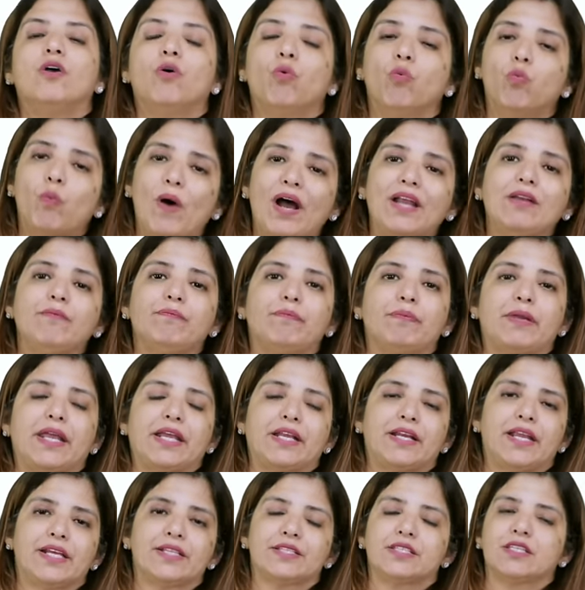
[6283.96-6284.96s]
One
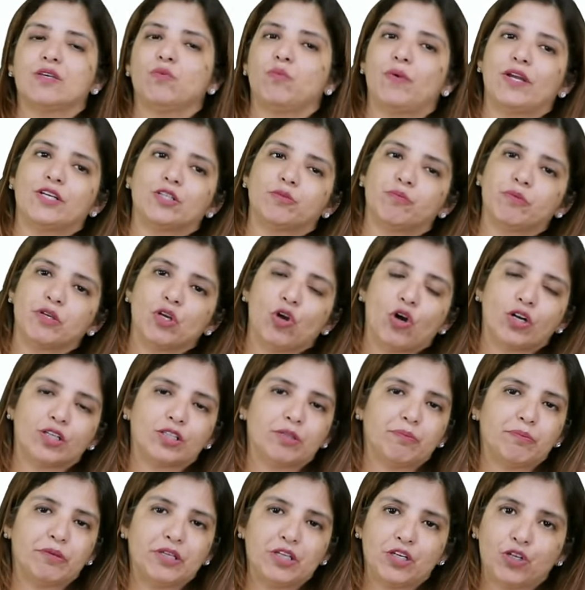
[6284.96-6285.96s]
pregnancy went beyond
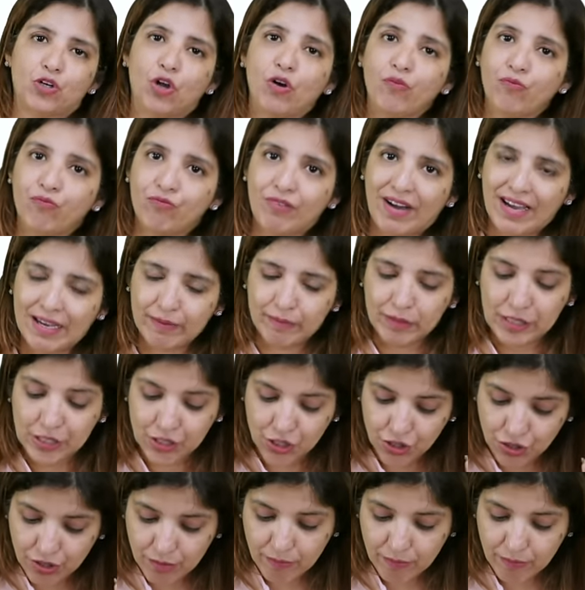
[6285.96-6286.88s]
the period of viability.